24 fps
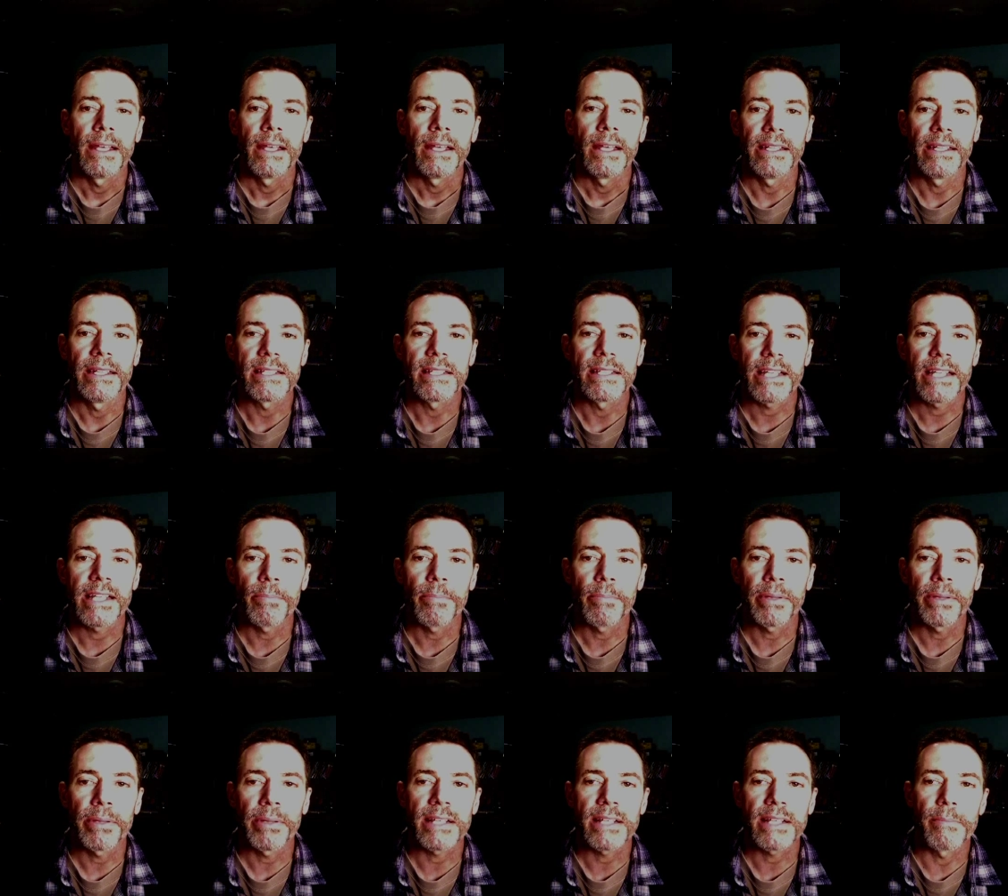And this
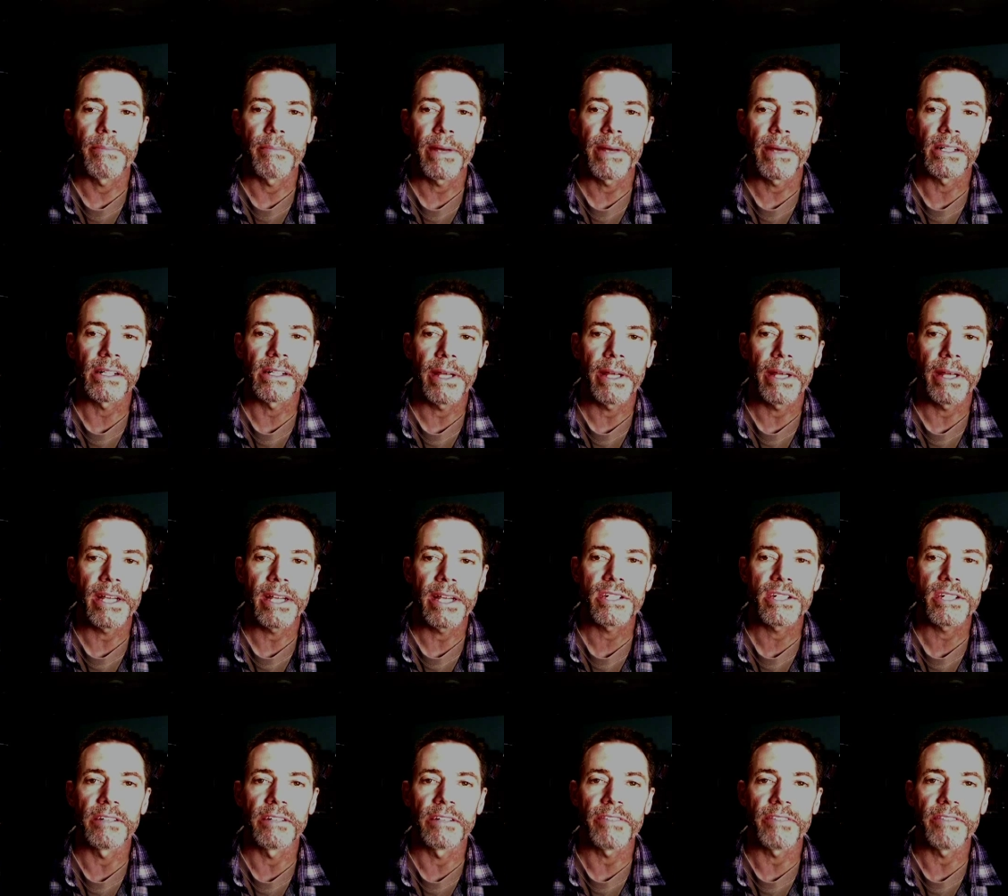complex
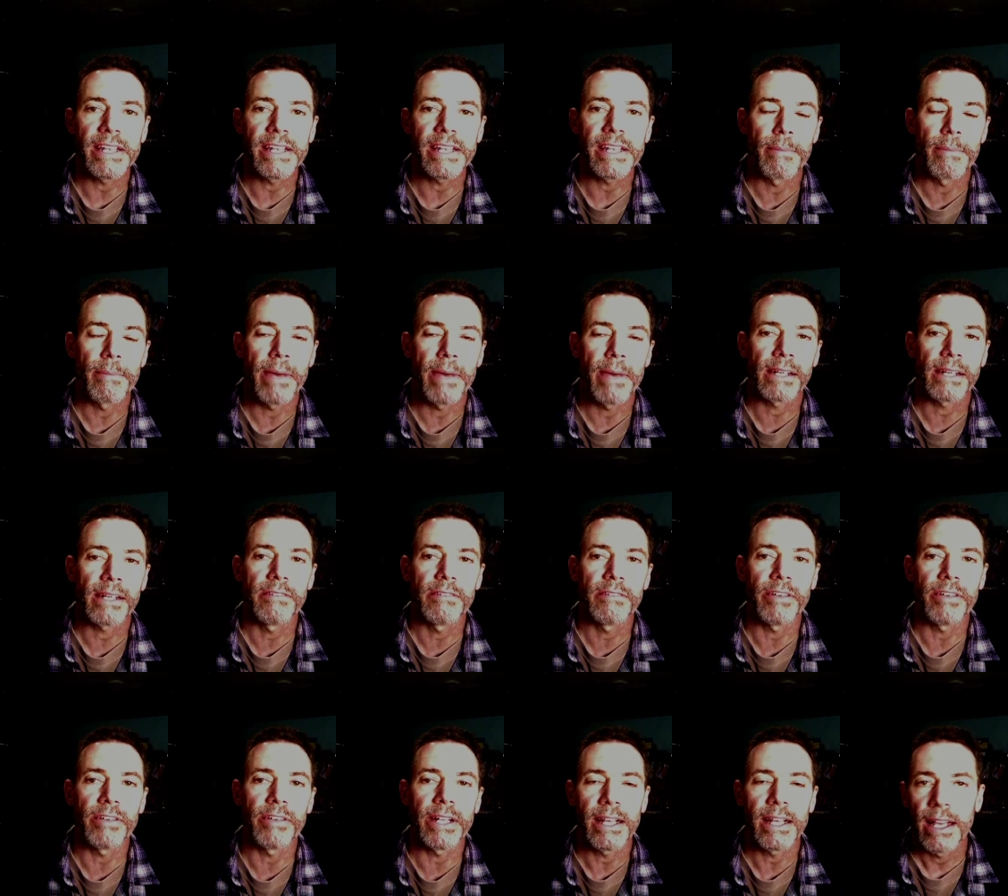amalgamation of EM
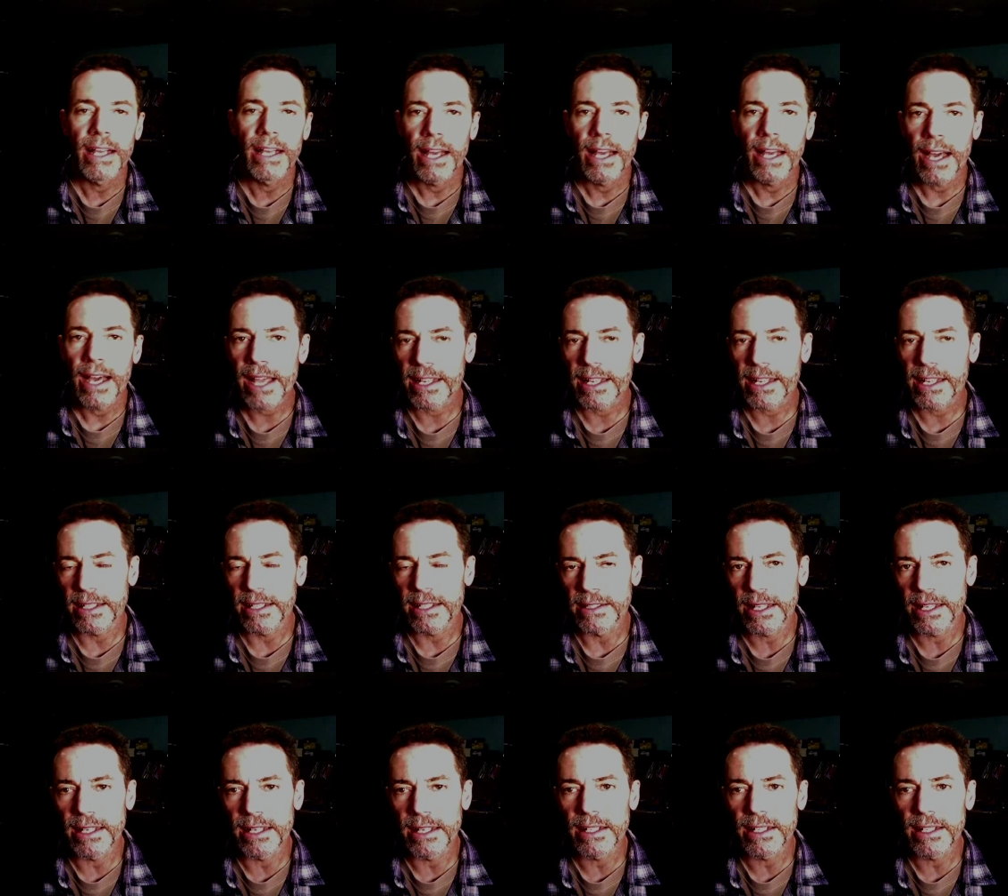activity, I
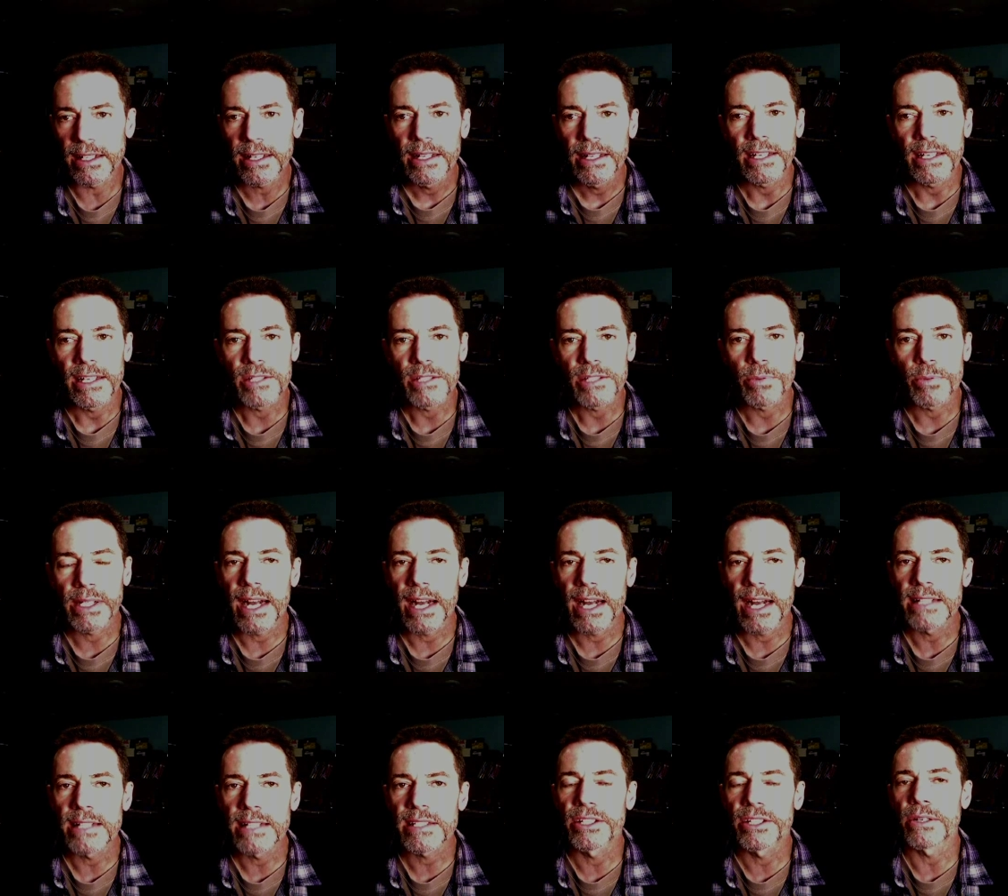contend, is what
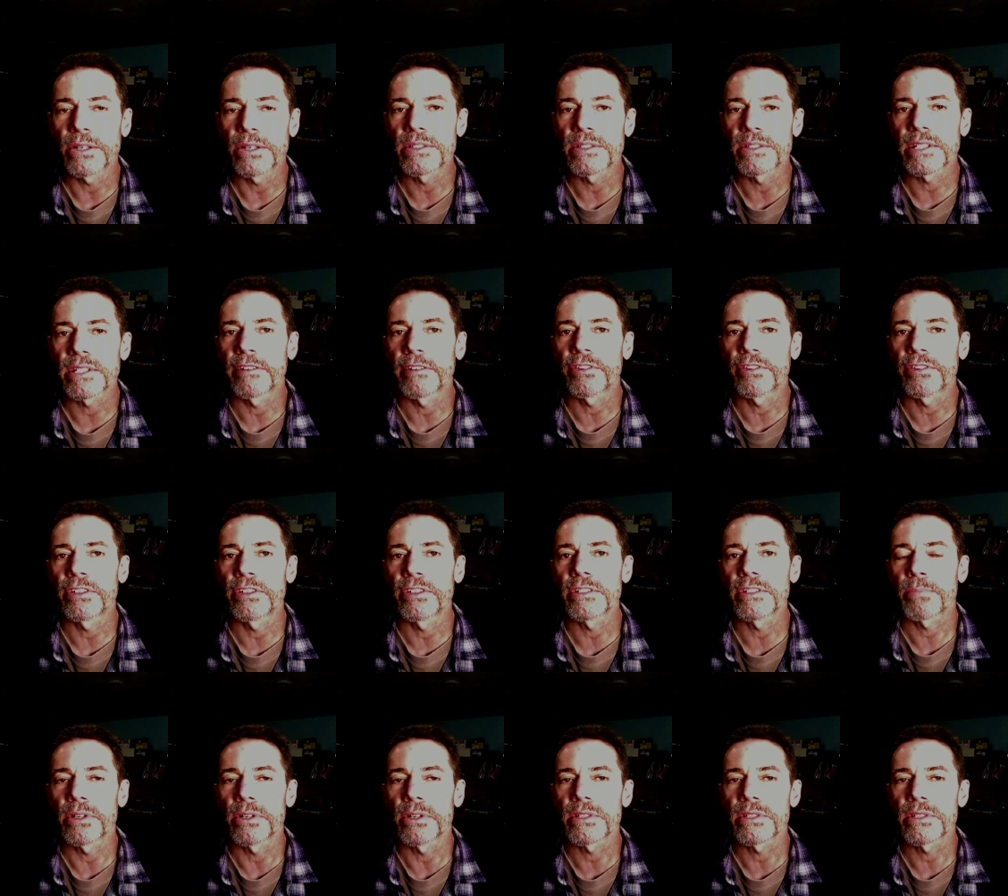constitutes our
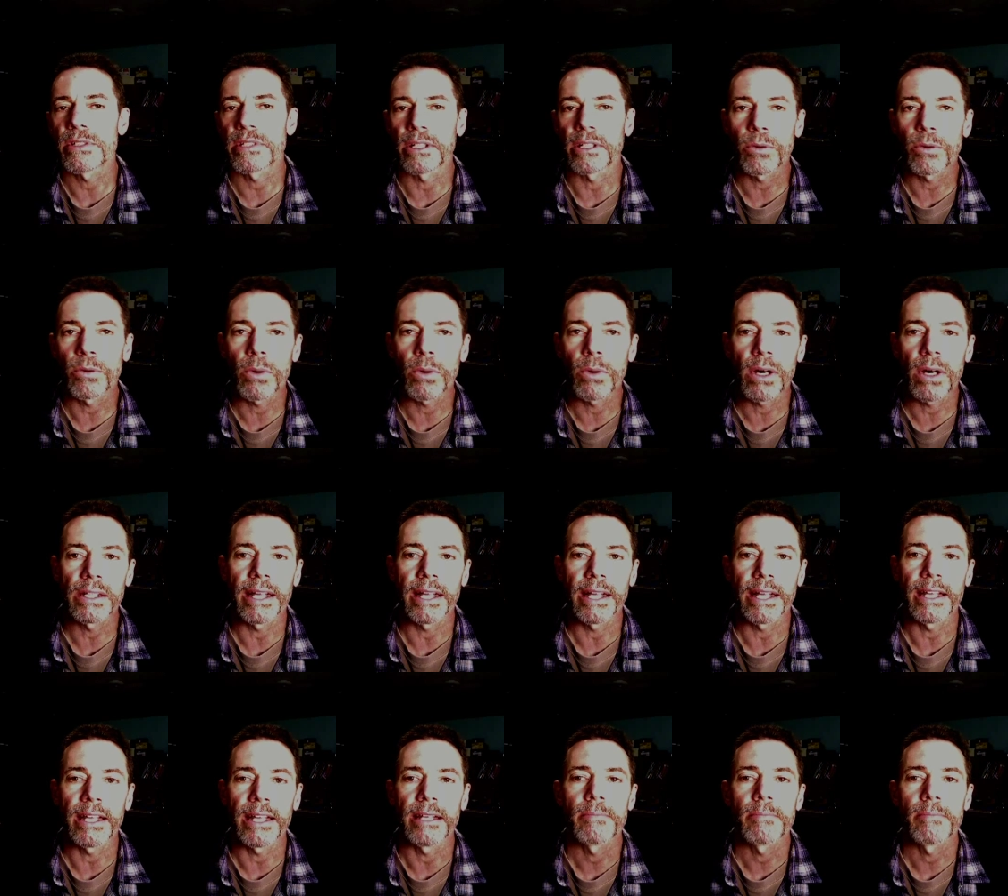first-person quale.